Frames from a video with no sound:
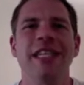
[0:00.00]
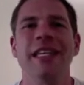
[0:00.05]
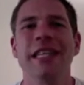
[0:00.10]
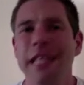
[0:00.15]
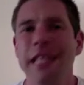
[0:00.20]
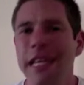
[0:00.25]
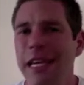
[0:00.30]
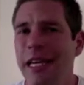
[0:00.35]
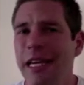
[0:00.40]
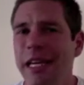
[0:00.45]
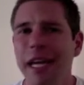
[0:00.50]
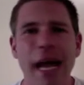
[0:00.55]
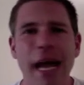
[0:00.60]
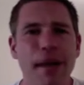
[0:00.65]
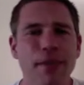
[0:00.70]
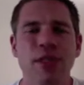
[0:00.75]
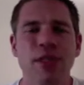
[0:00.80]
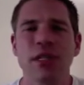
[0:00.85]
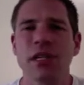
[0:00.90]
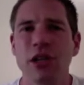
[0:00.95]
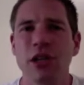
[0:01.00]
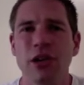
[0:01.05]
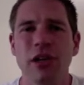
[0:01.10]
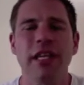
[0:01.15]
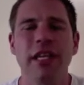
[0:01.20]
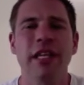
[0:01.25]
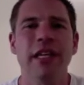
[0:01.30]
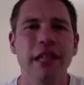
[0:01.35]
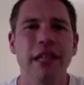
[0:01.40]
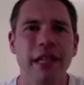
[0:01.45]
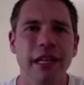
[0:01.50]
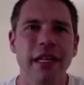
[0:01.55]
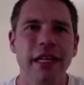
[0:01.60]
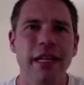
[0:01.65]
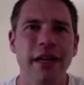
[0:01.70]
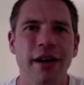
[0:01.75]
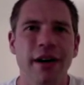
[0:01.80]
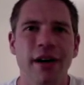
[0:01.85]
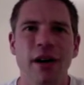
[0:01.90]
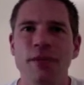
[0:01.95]
Yeah, absolutely, you need
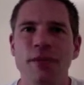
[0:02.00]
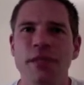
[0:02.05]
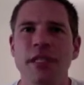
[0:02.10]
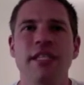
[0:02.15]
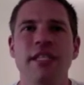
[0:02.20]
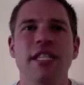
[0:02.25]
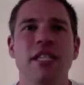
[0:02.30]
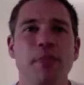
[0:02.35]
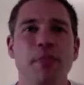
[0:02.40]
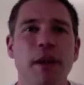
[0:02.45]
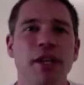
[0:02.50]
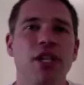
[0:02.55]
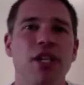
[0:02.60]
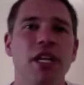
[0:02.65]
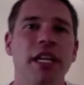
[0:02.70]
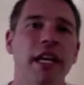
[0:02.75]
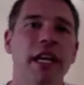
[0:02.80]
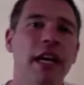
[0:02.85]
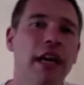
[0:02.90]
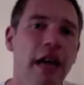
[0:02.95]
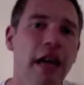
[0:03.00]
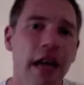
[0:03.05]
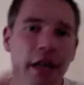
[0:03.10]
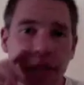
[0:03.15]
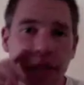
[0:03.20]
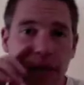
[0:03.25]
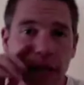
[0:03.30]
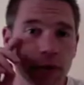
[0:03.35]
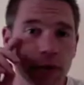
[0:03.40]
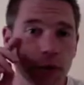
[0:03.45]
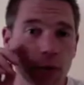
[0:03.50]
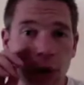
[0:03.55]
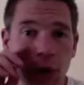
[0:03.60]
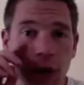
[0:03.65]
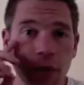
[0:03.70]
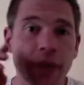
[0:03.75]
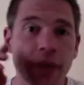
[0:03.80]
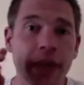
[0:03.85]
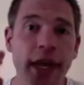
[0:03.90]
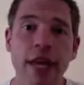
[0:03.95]
carbs, and especially at the end of a
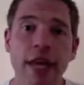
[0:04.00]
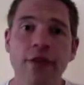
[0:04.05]
run,